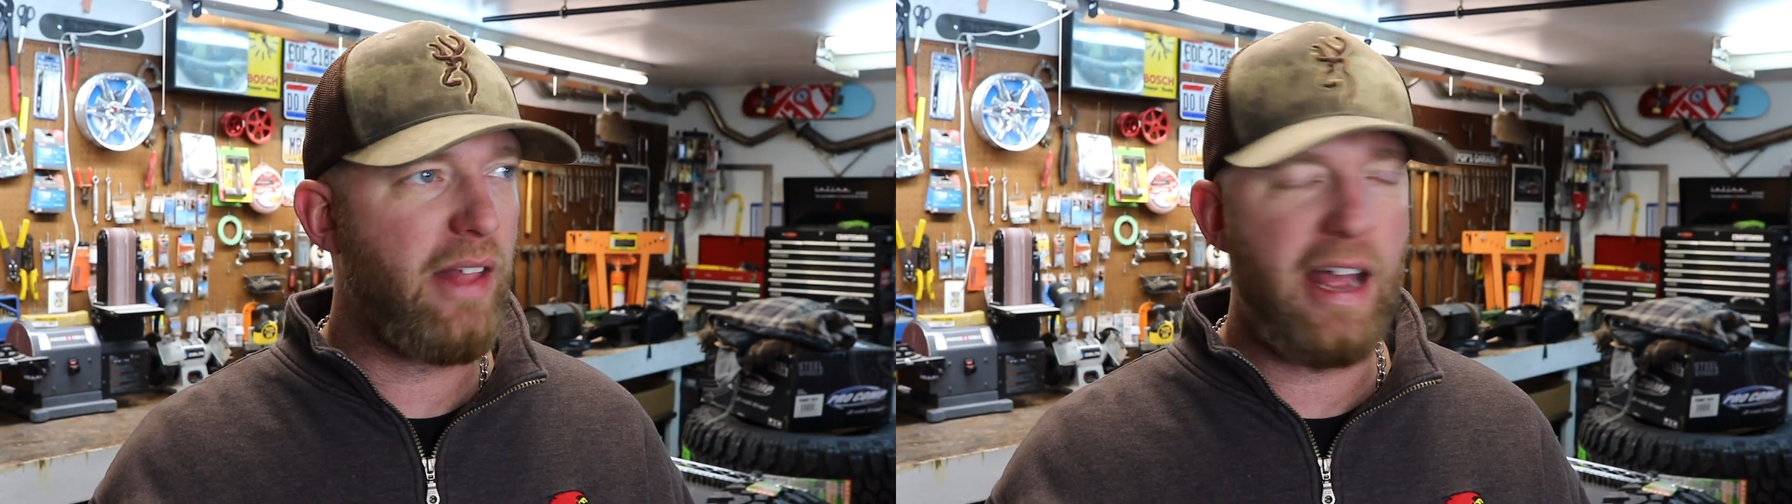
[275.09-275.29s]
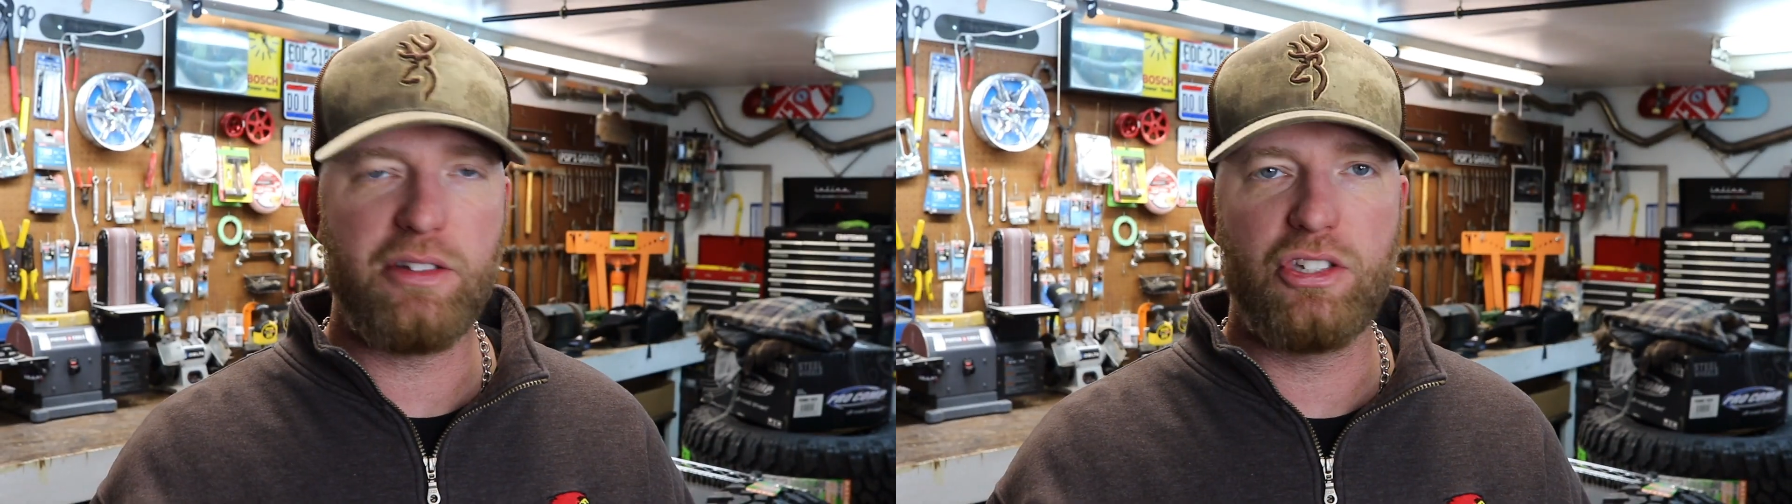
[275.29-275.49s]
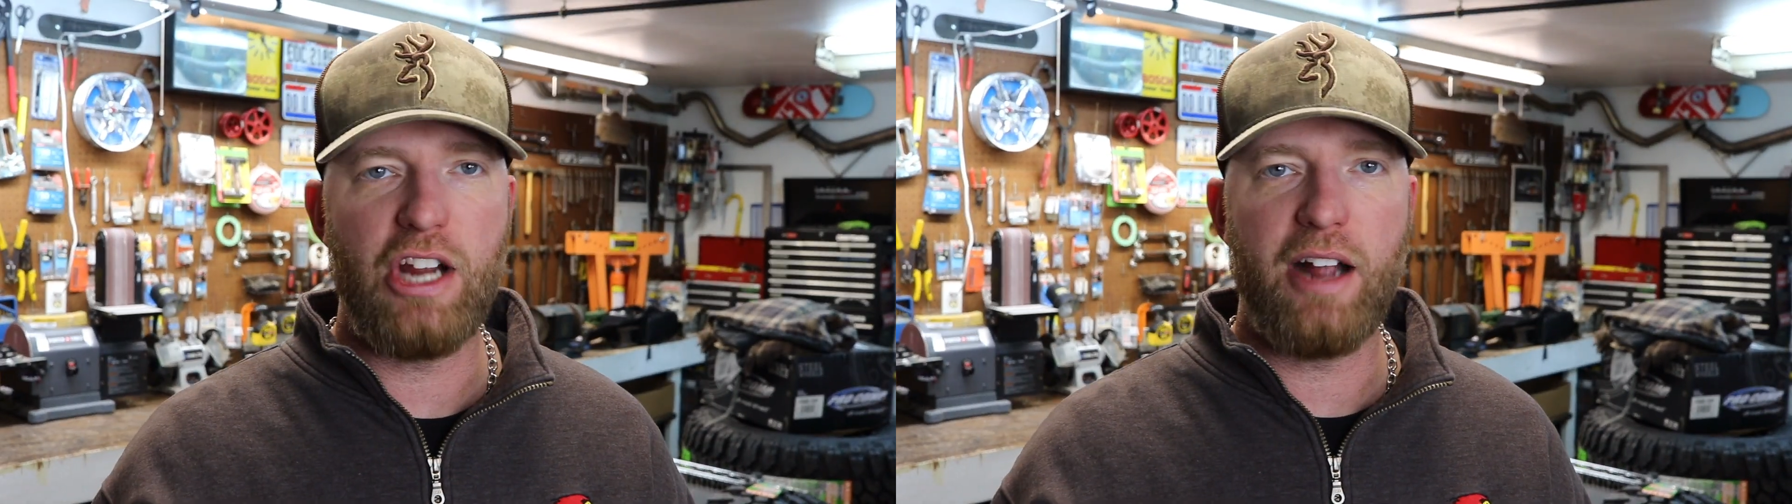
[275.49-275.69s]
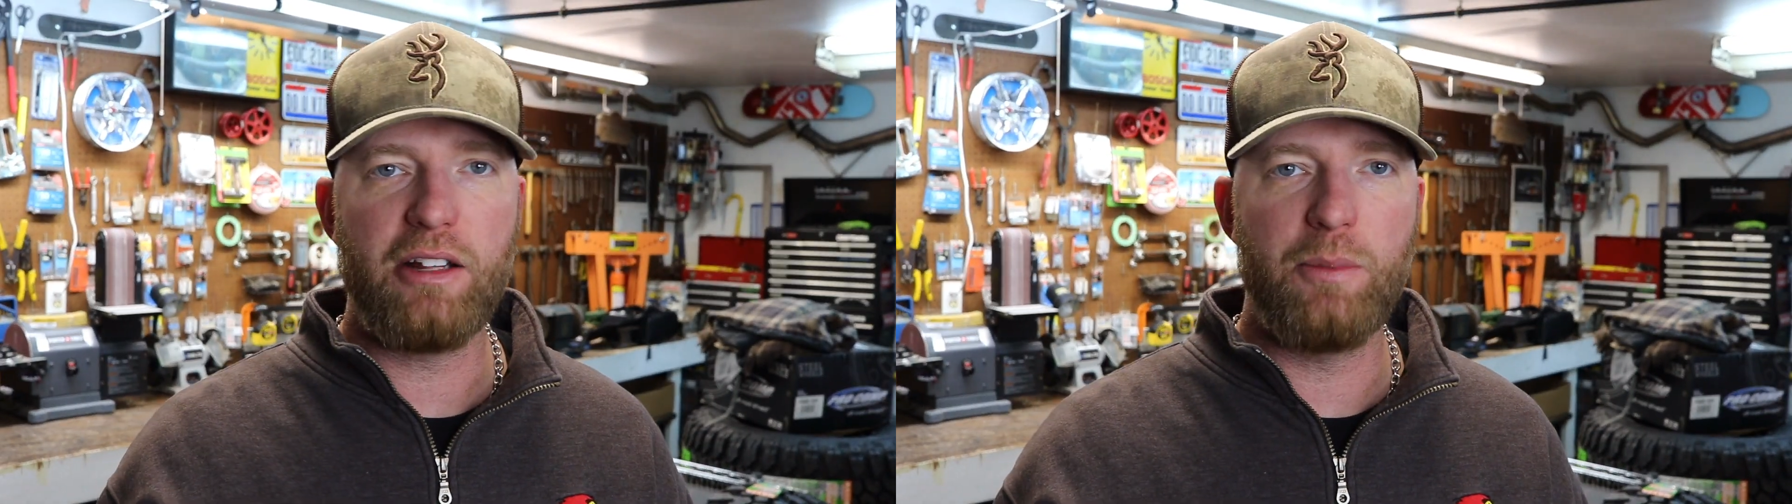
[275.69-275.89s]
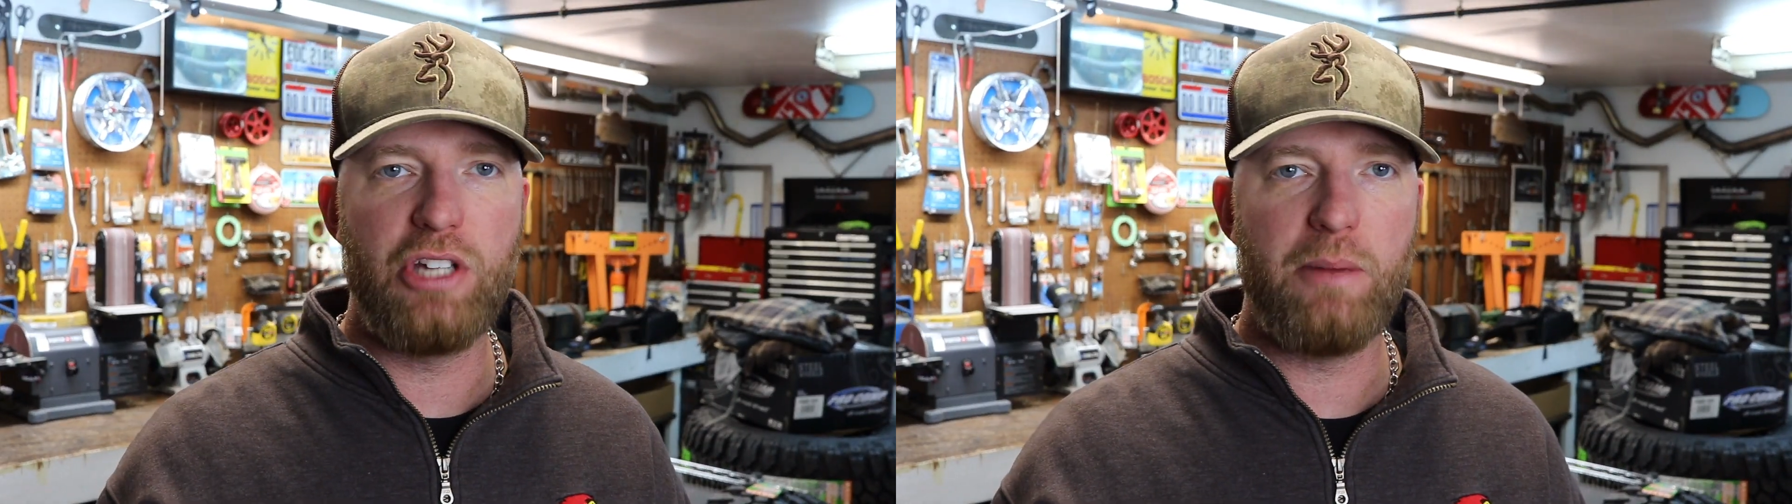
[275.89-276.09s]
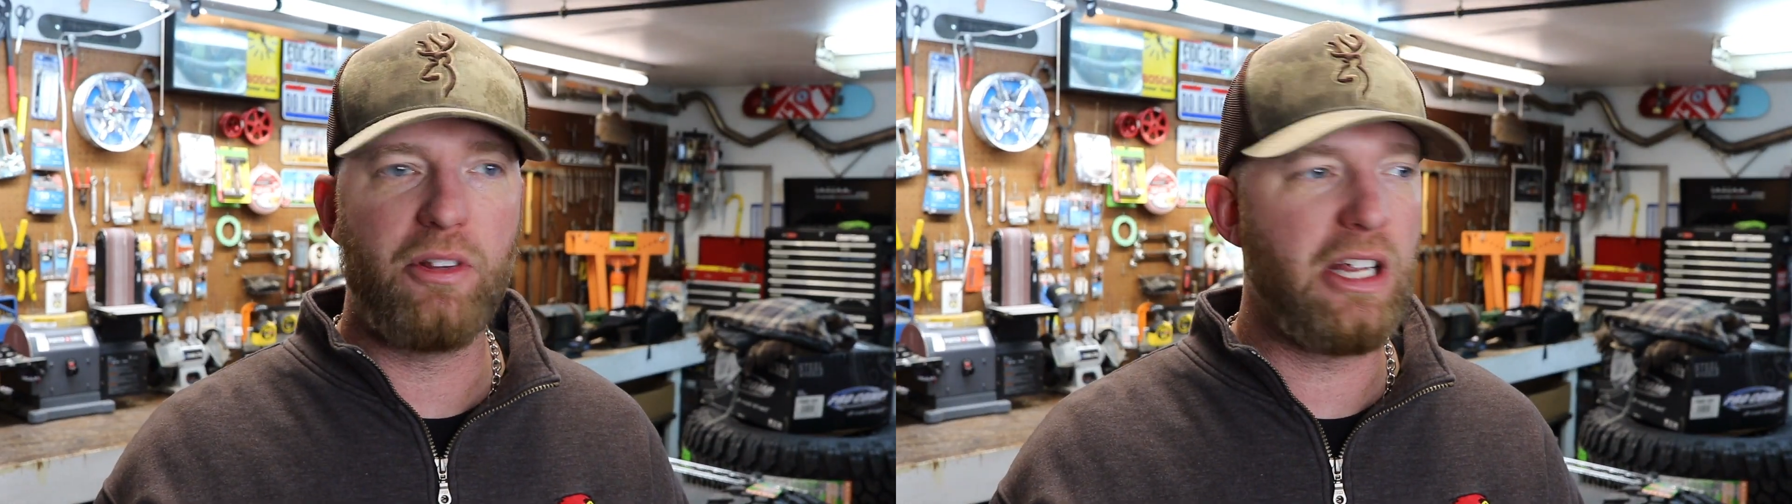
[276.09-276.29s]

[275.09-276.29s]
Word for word: that has a jacked up Jeep and